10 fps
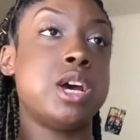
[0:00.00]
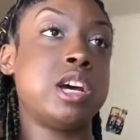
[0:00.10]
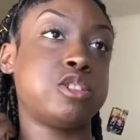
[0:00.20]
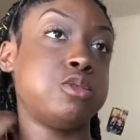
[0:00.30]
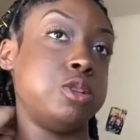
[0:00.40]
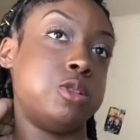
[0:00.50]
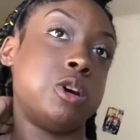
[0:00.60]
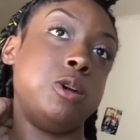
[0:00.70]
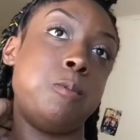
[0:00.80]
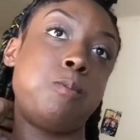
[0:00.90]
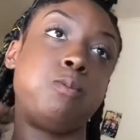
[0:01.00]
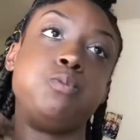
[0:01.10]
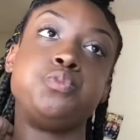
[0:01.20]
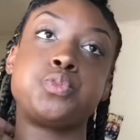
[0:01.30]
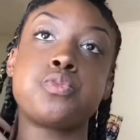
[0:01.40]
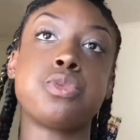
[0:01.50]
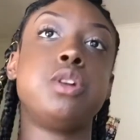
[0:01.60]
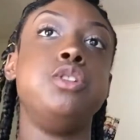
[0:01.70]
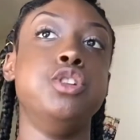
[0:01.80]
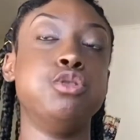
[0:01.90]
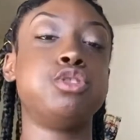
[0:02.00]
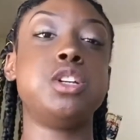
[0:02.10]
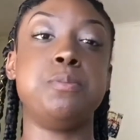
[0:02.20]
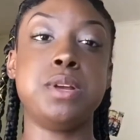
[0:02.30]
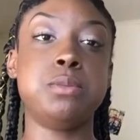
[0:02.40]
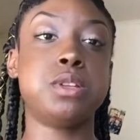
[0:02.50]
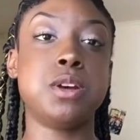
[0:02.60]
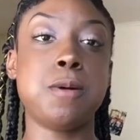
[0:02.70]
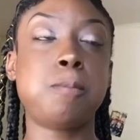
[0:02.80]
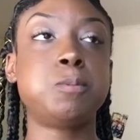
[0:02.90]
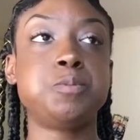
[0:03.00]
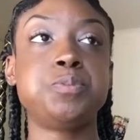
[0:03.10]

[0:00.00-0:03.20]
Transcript: that actually like knew she peeped it.